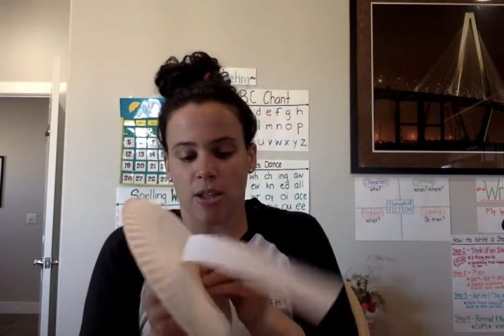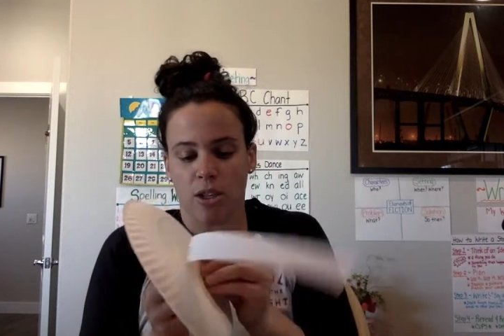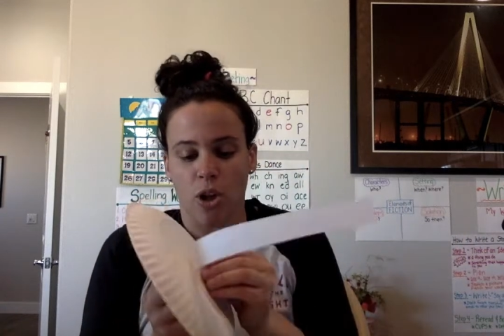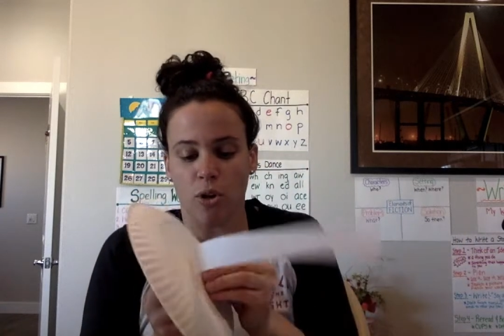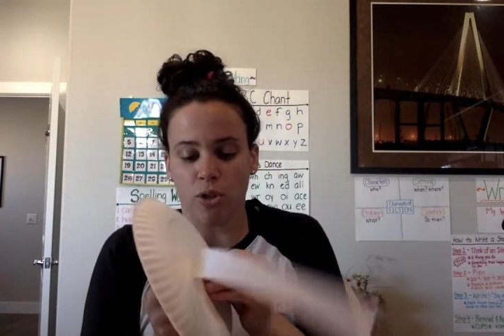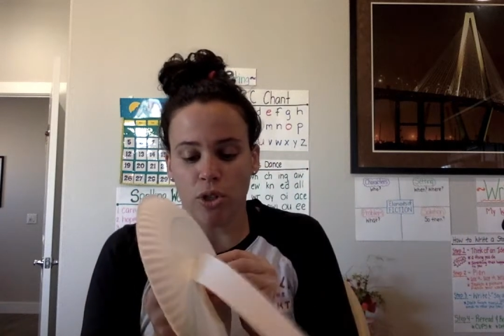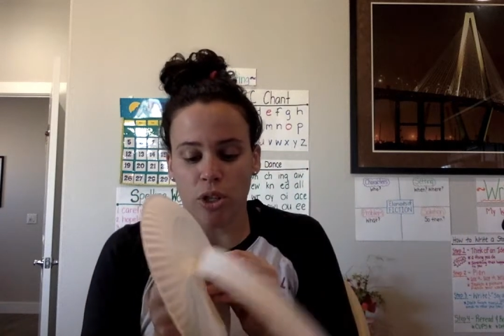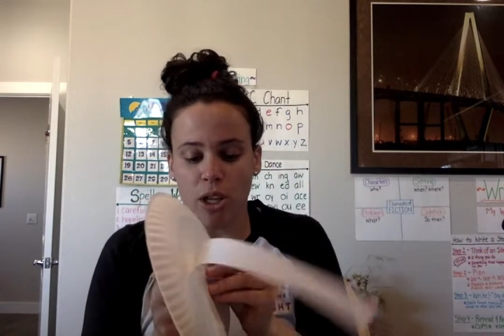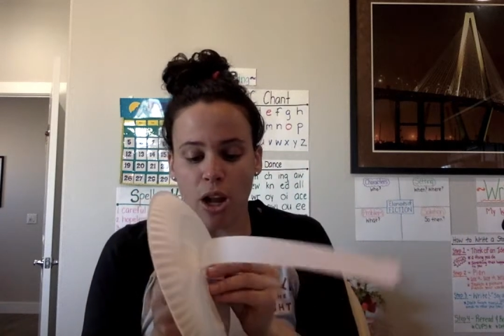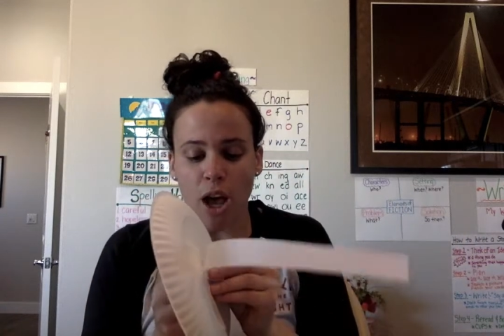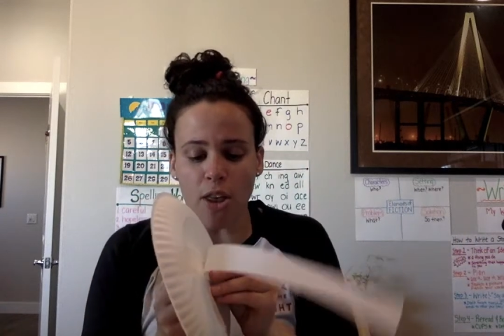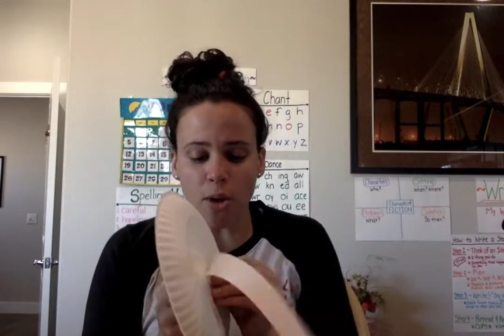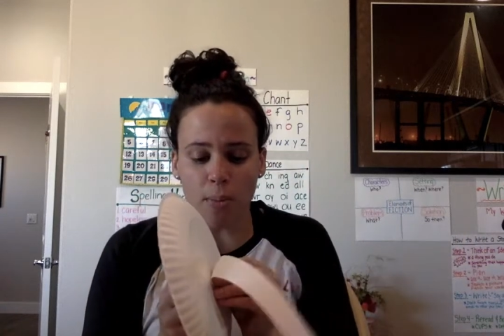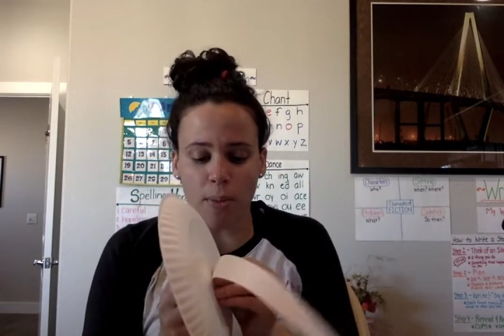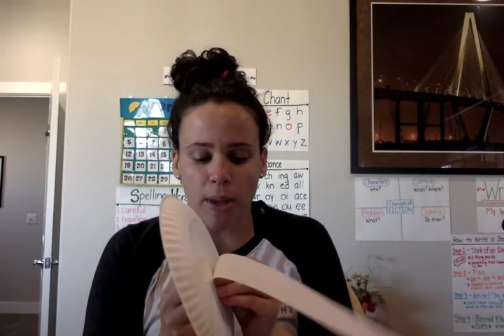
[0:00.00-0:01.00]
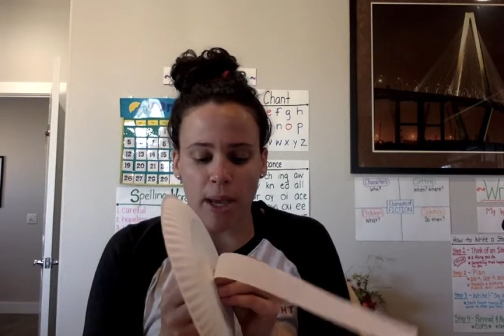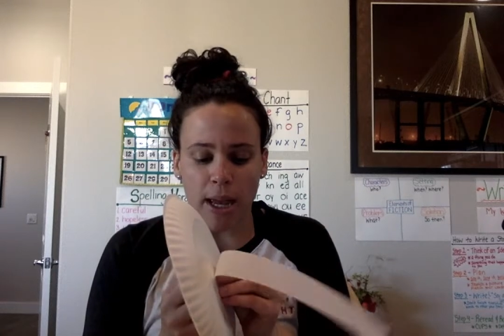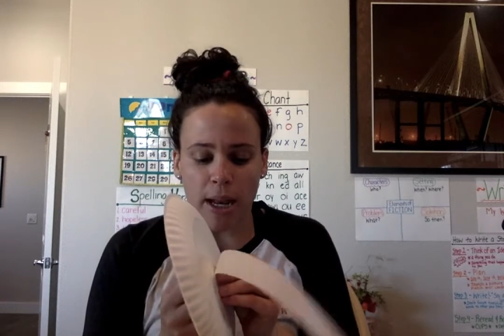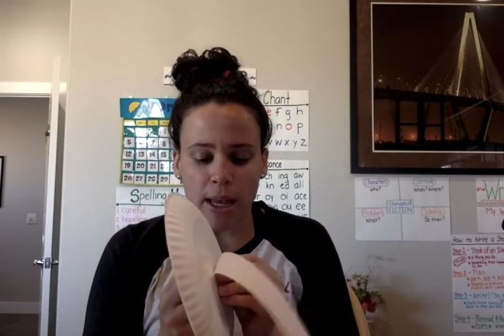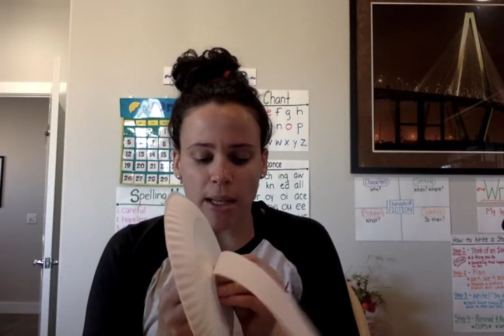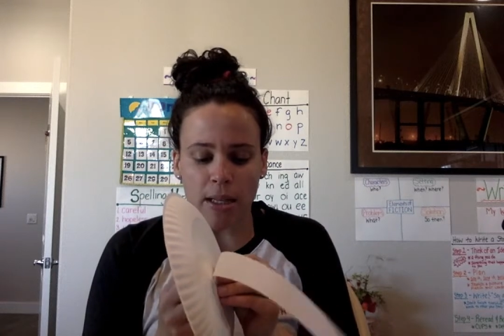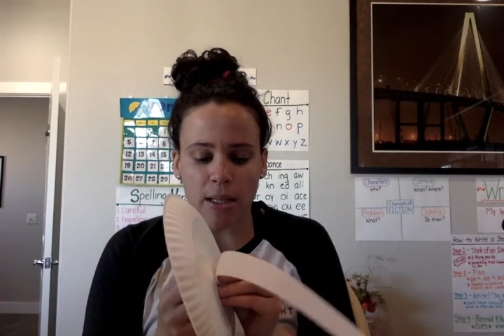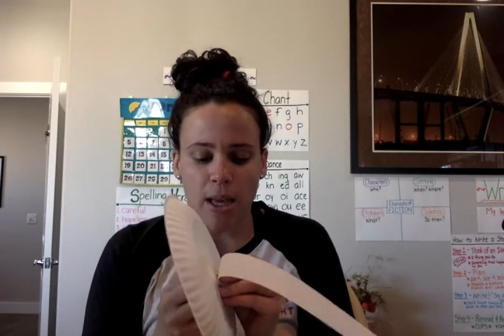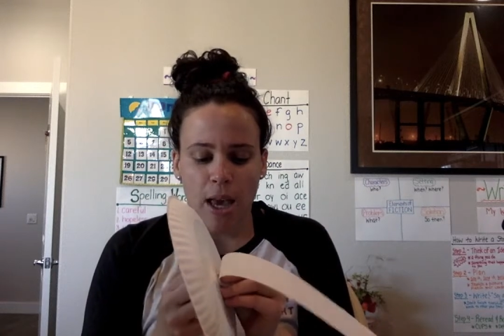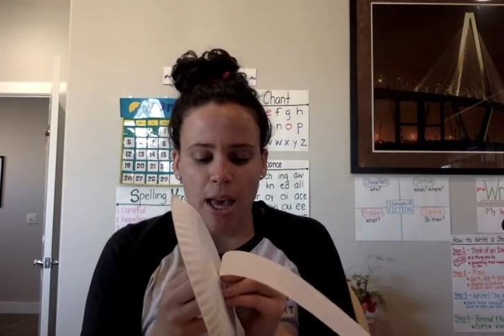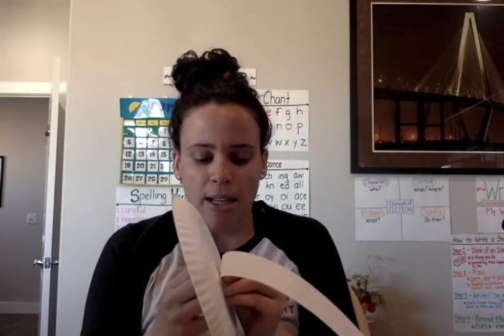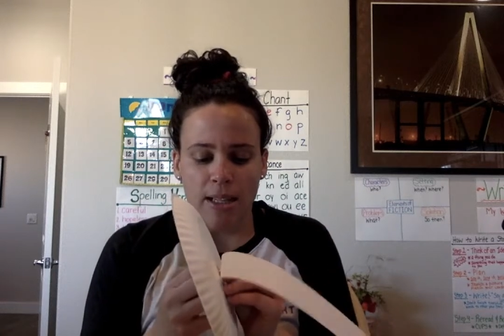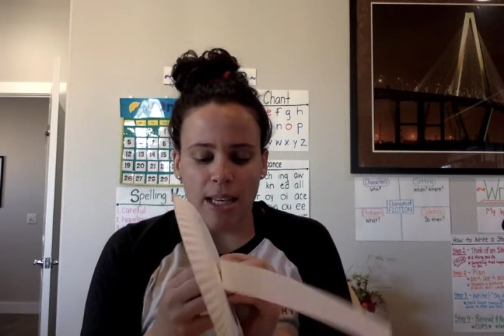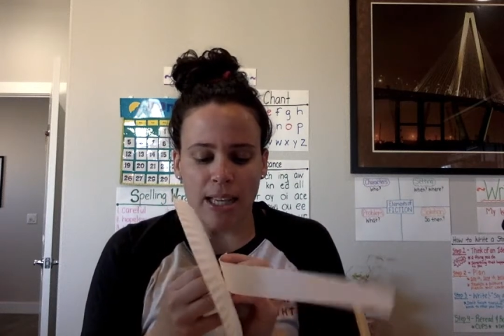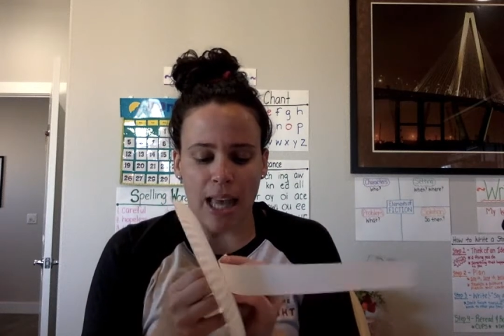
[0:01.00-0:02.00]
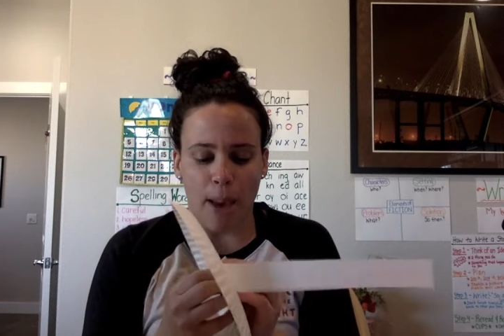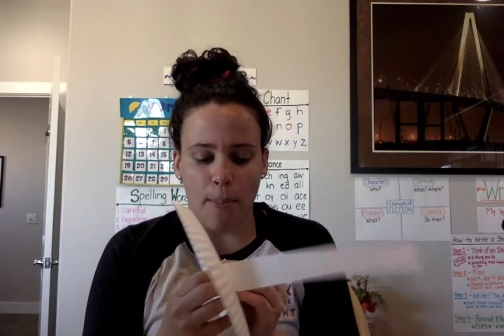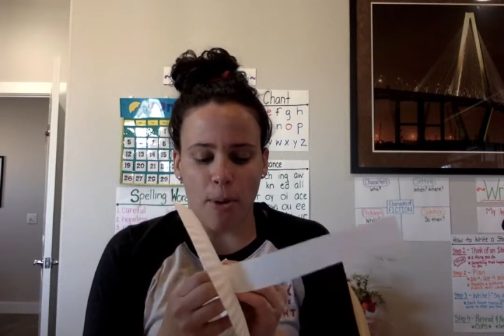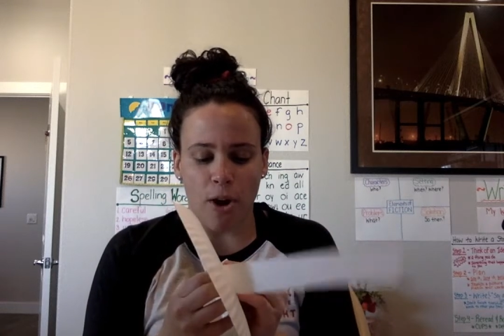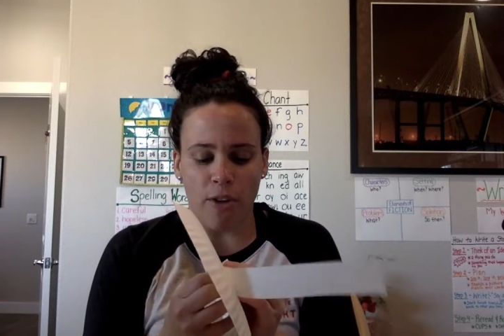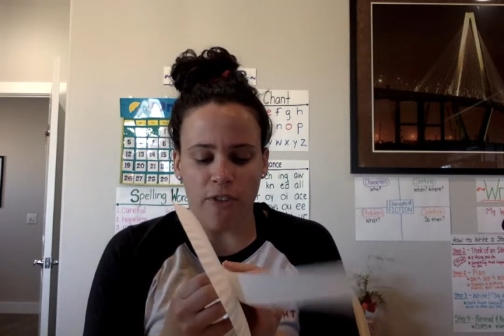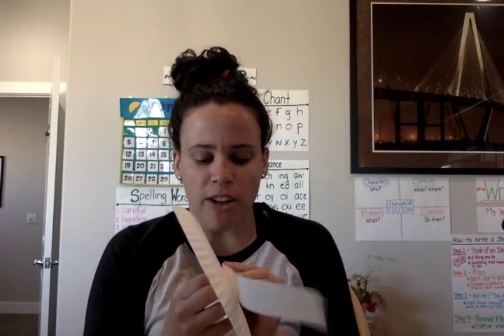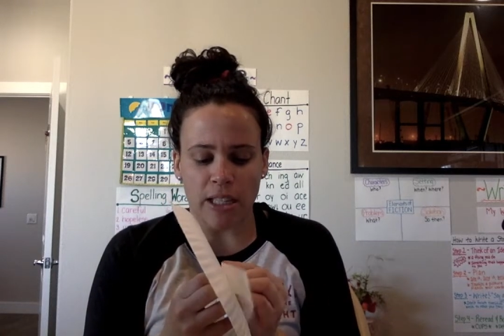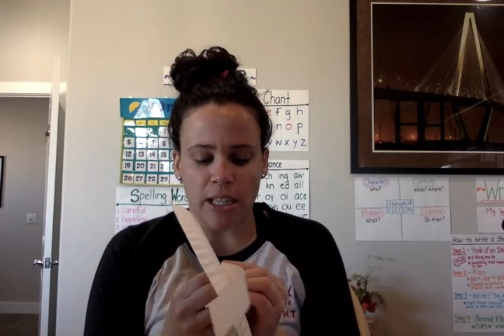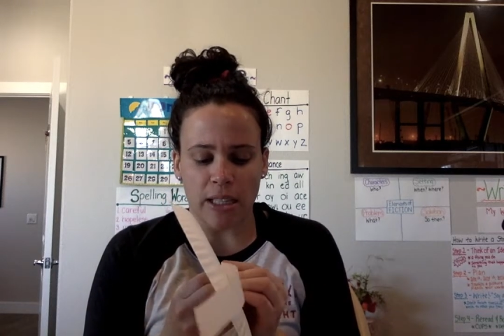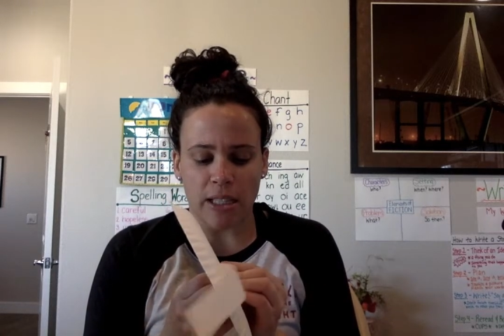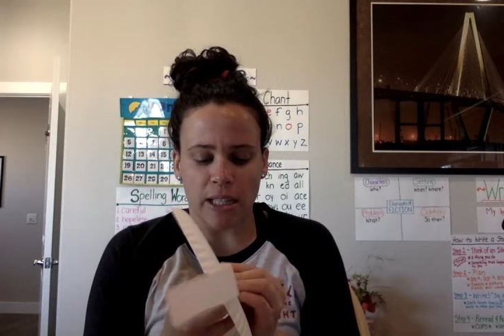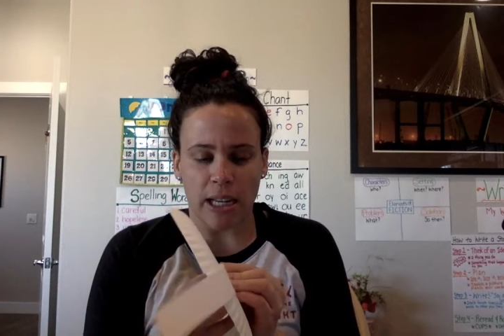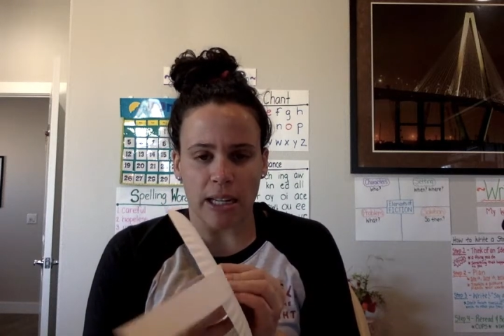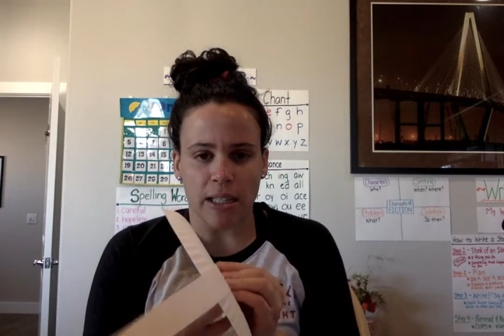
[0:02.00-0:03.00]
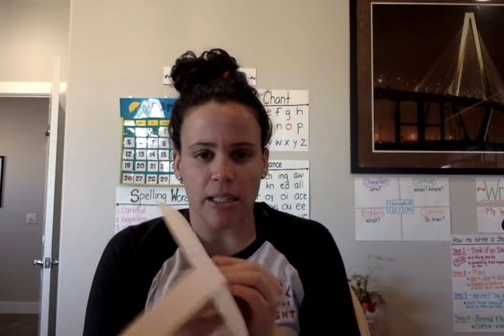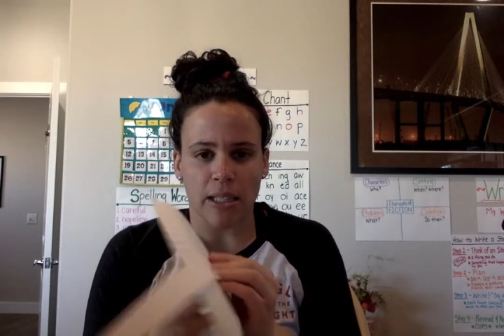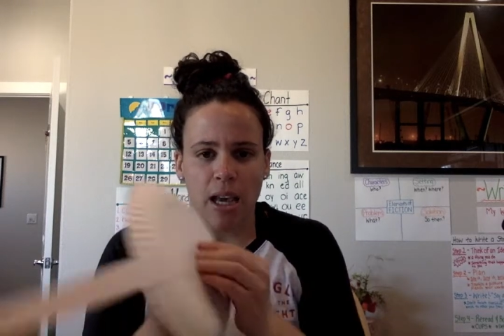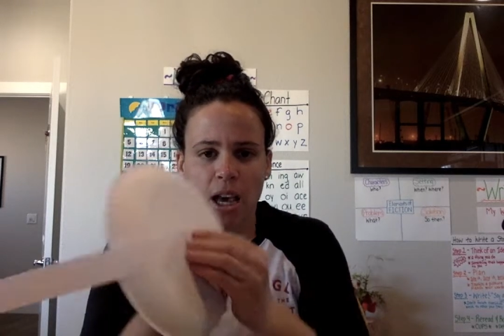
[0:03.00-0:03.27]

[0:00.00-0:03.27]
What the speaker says: closer than other planets. It's like that perfect distance.